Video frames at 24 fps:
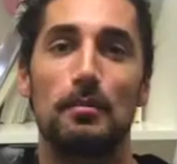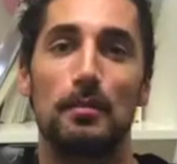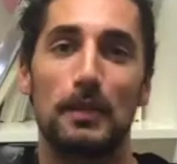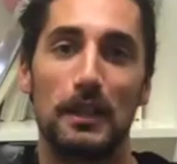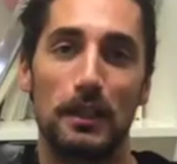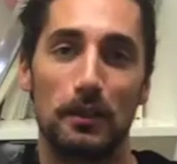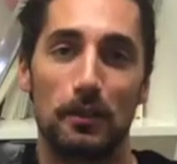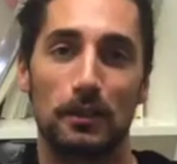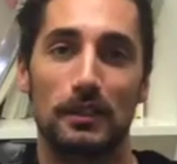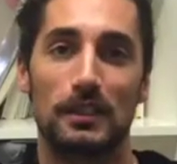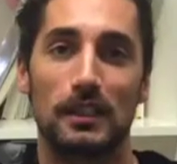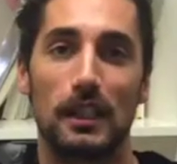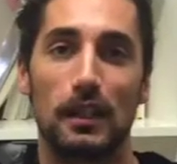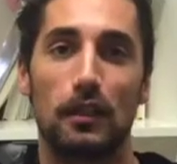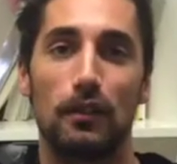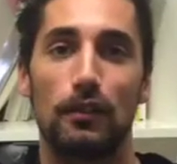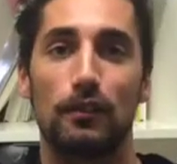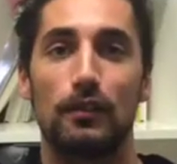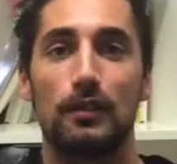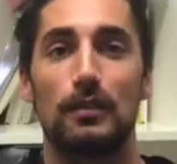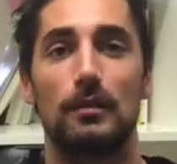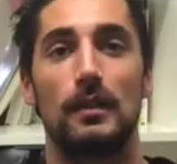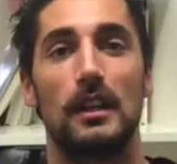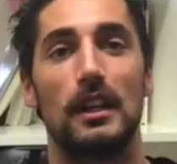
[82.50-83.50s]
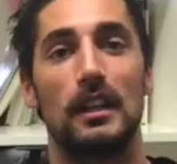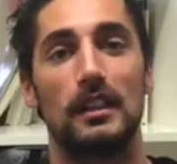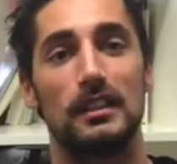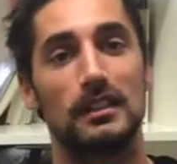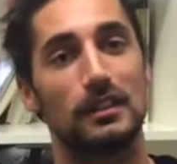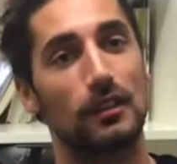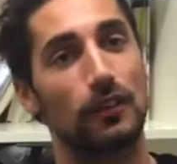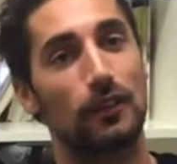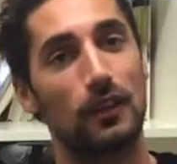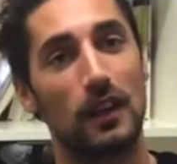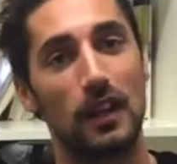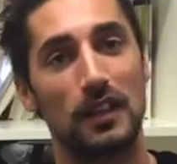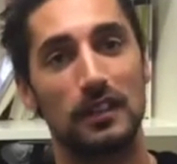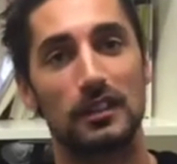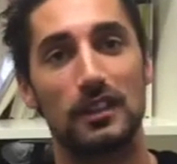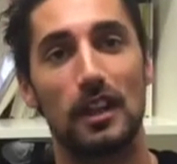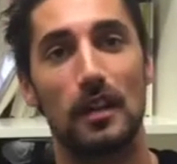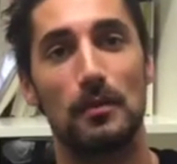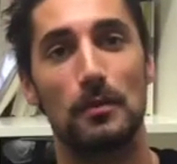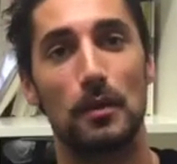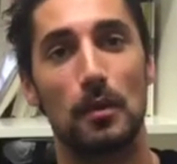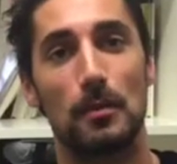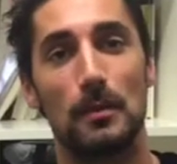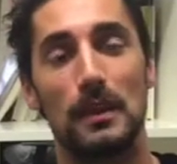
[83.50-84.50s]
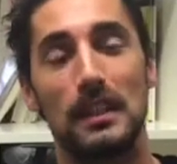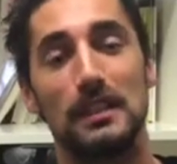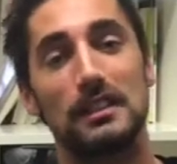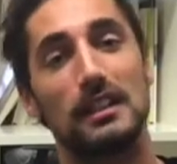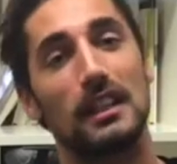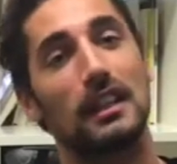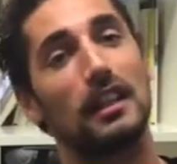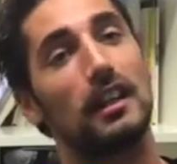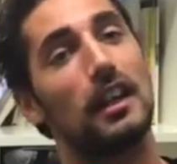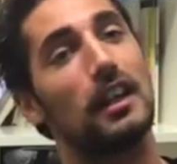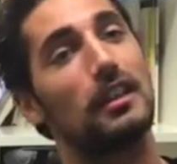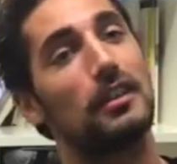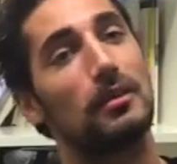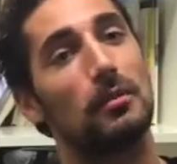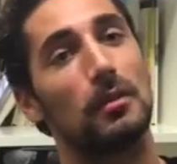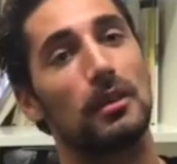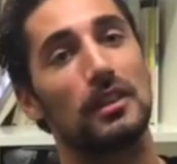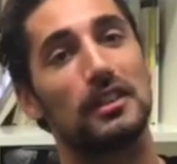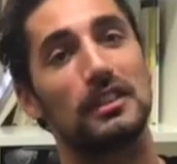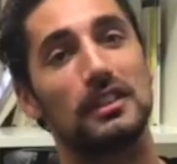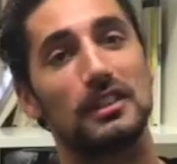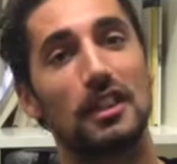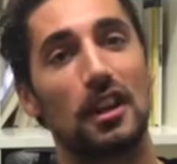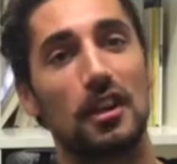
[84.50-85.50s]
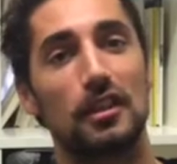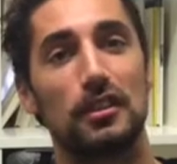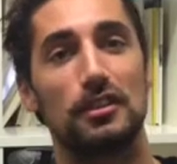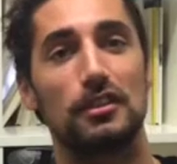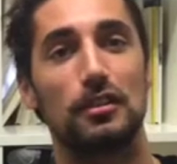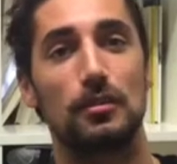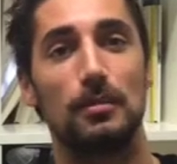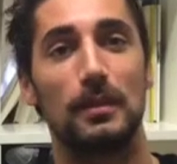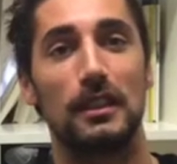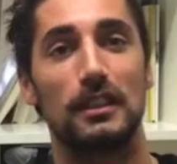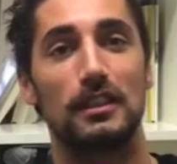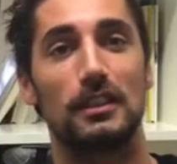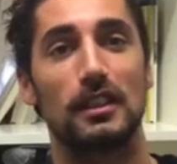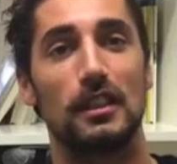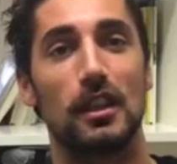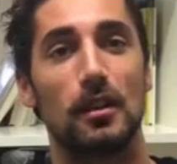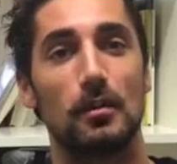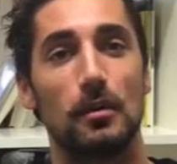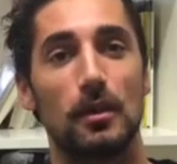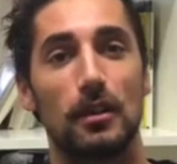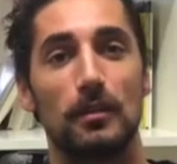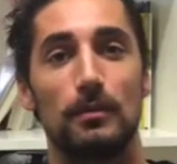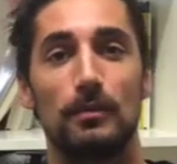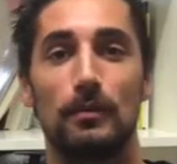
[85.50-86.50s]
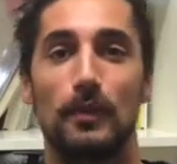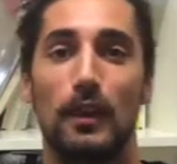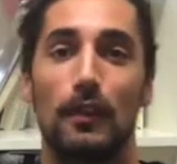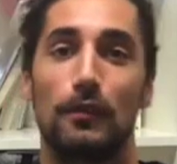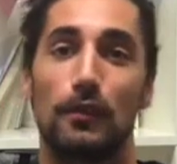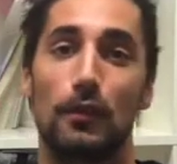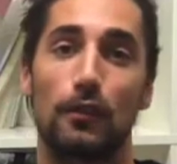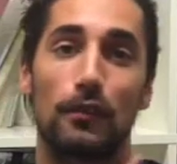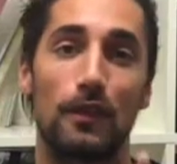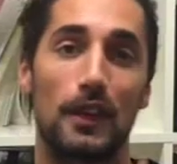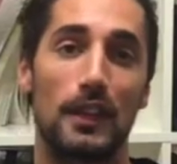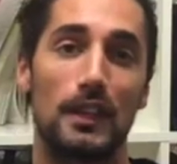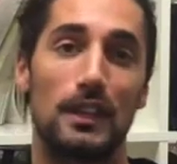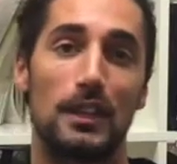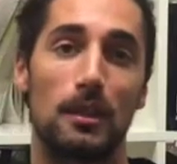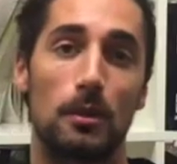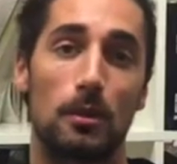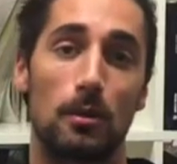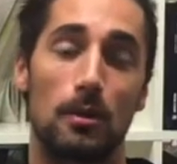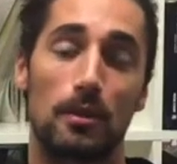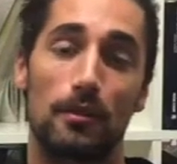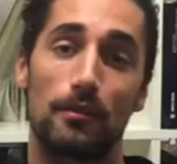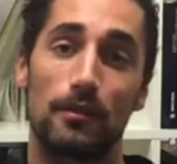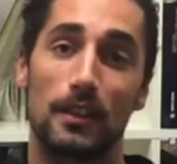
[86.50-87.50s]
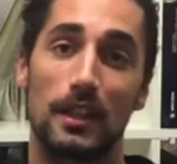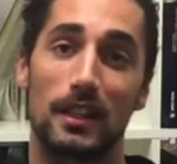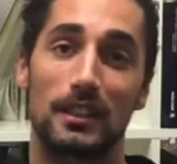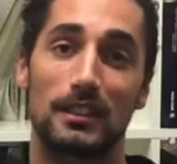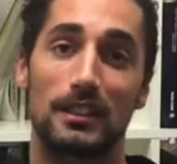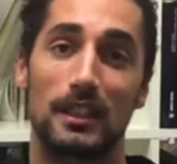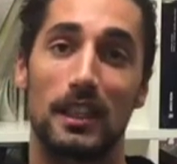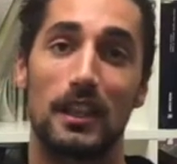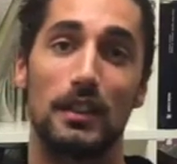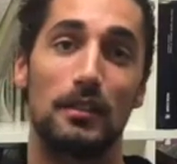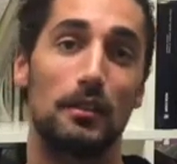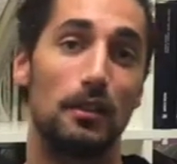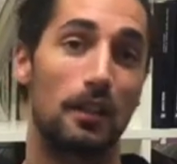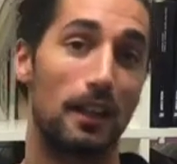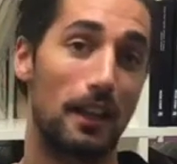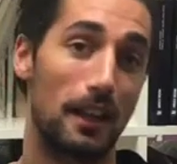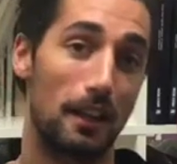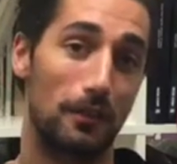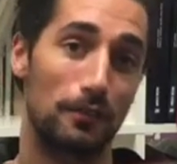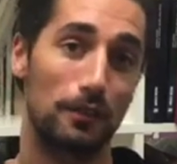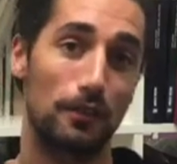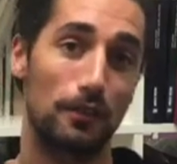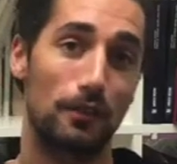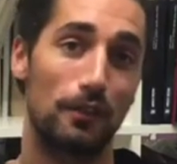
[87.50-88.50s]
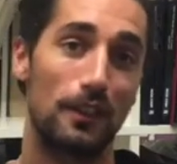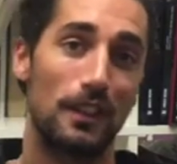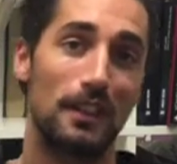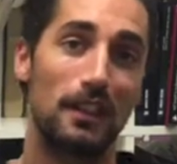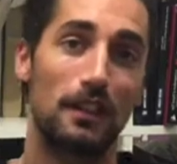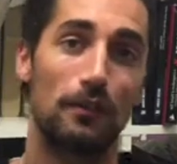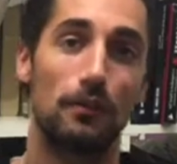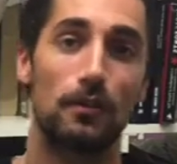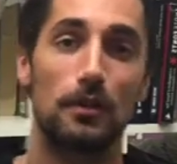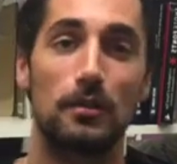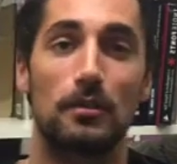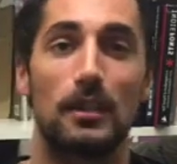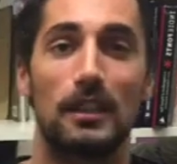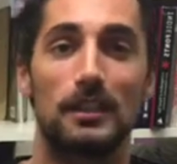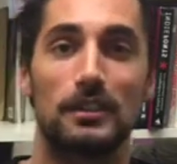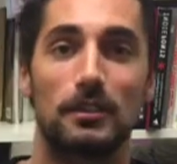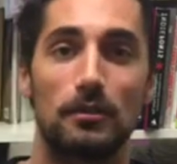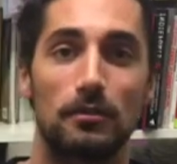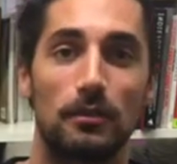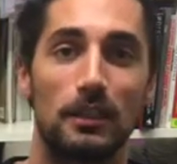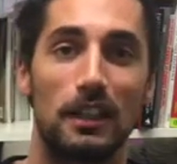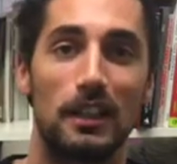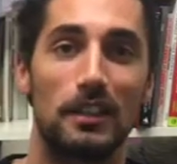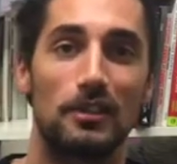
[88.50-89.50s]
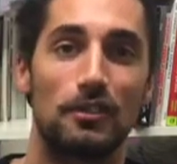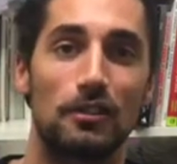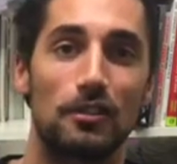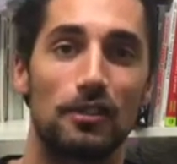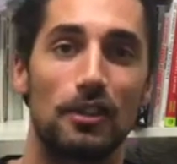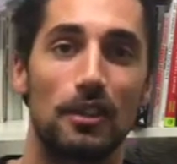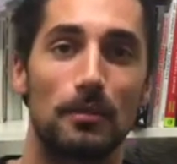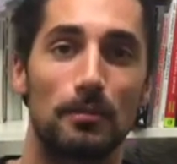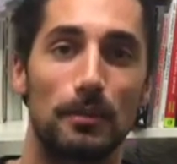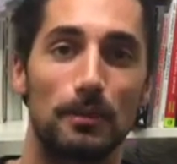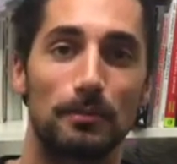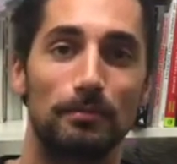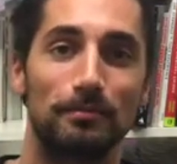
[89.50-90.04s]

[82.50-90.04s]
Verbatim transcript: be yourself. It's the first time you're meeting and you want to start as you mean to go on. If you're faking it on the first date, you're going to have to fake it for the rest of the relationship.